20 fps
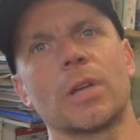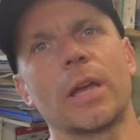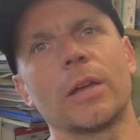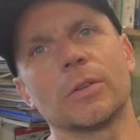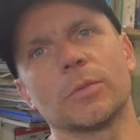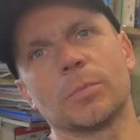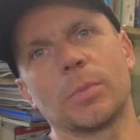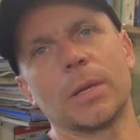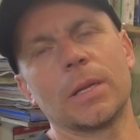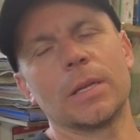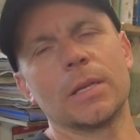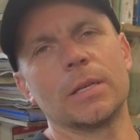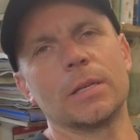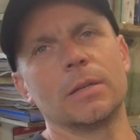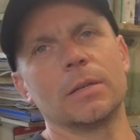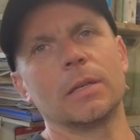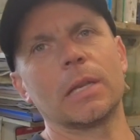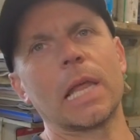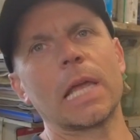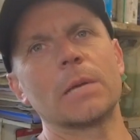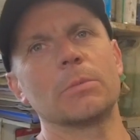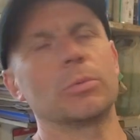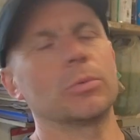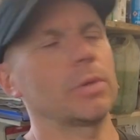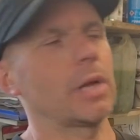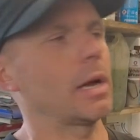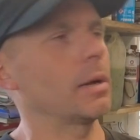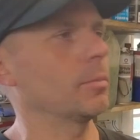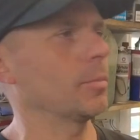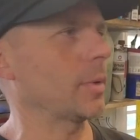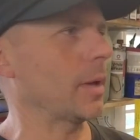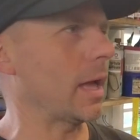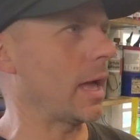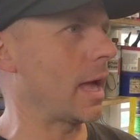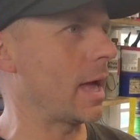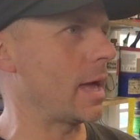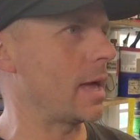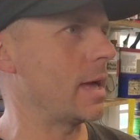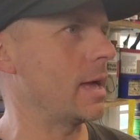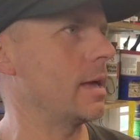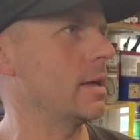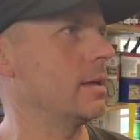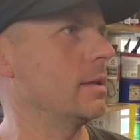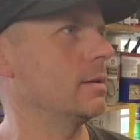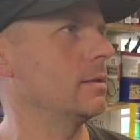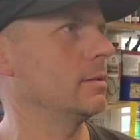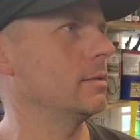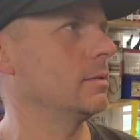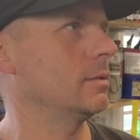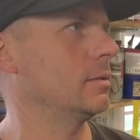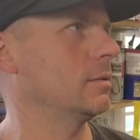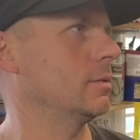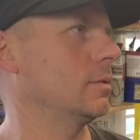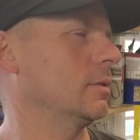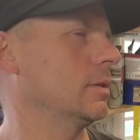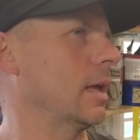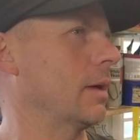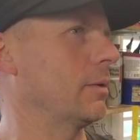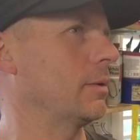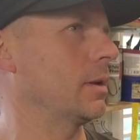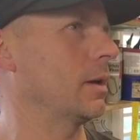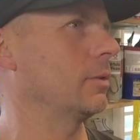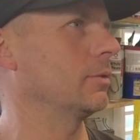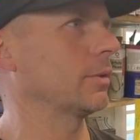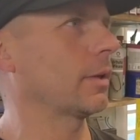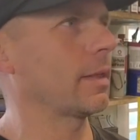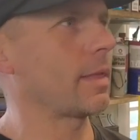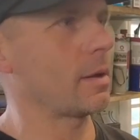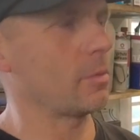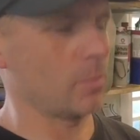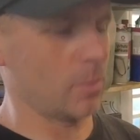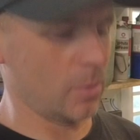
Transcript: has been labelled up, and now he knows how that